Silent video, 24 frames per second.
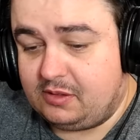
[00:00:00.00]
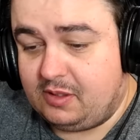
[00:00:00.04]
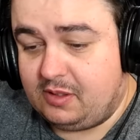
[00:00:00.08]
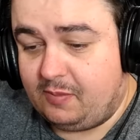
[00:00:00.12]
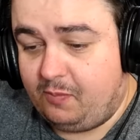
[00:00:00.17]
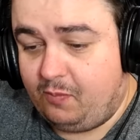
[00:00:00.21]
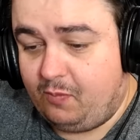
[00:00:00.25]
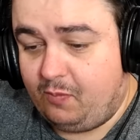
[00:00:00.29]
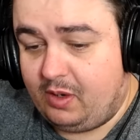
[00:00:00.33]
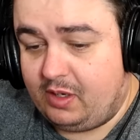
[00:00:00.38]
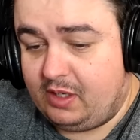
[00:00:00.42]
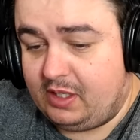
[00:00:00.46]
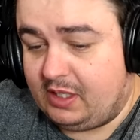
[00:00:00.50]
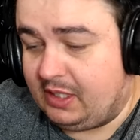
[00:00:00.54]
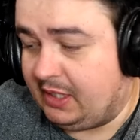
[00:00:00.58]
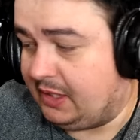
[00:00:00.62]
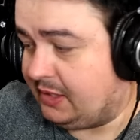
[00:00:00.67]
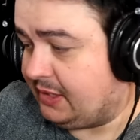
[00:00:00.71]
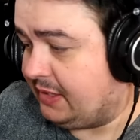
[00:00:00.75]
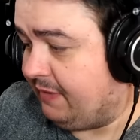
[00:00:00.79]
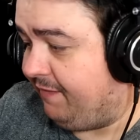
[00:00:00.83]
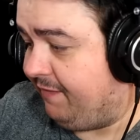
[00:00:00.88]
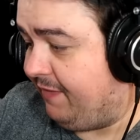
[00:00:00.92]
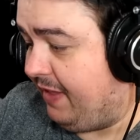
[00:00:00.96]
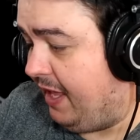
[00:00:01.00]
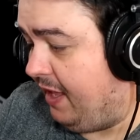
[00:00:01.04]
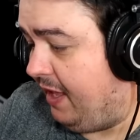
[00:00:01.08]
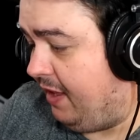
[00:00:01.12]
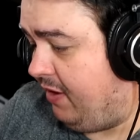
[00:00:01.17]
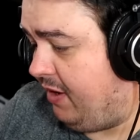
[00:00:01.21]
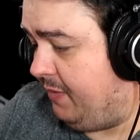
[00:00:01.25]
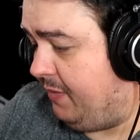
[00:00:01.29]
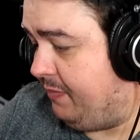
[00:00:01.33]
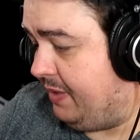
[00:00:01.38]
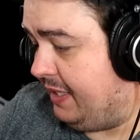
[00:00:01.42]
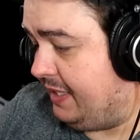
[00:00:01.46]
Someone needs a
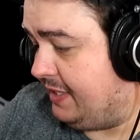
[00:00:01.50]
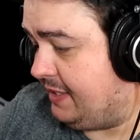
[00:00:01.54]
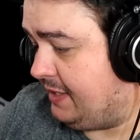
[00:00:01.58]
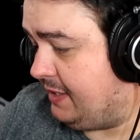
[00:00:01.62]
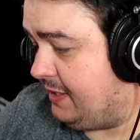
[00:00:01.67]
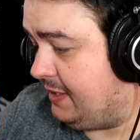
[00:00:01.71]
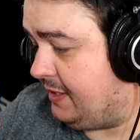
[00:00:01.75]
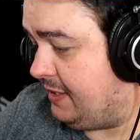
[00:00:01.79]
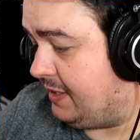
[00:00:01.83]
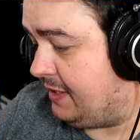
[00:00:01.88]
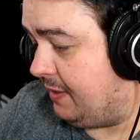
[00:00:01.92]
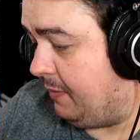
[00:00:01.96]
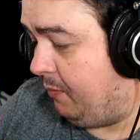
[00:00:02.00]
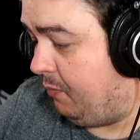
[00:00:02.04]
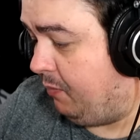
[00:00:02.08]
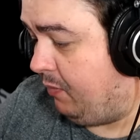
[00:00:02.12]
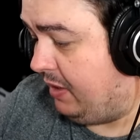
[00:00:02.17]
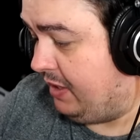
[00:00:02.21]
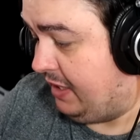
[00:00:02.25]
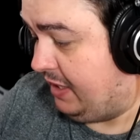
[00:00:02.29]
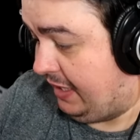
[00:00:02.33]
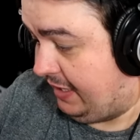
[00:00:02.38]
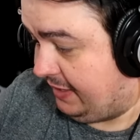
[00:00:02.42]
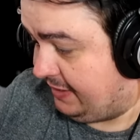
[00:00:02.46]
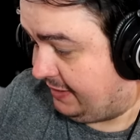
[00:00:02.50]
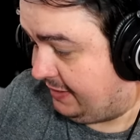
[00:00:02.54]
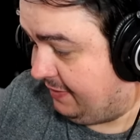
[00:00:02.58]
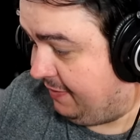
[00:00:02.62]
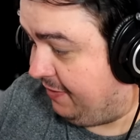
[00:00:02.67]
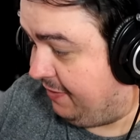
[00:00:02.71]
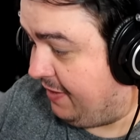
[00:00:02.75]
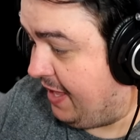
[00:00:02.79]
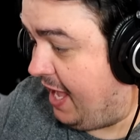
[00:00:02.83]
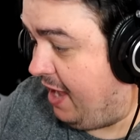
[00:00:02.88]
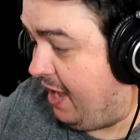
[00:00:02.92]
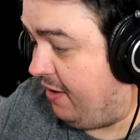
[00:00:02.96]
therapist. Someone needs a
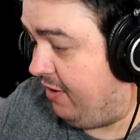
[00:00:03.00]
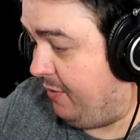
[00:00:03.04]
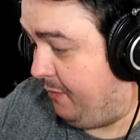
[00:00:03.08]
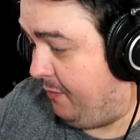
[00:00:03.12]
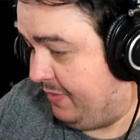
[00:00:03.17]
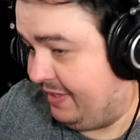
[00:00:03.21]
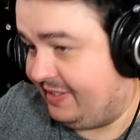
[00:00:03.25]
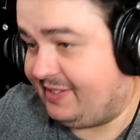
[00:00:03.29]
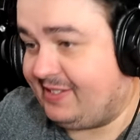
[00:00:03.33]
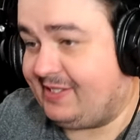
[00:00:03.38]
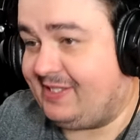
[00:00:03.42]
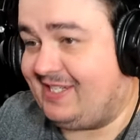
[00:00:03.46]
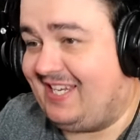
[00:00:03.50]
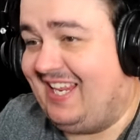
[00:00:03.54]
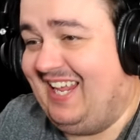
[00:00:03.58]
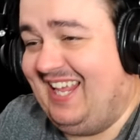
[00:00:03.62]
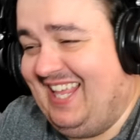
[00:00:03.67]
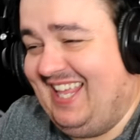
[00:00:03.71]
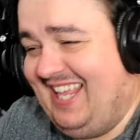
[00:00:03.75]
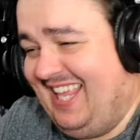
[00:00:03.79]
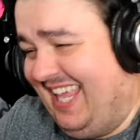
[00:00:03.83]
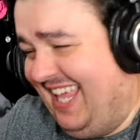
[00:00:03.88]
therapist.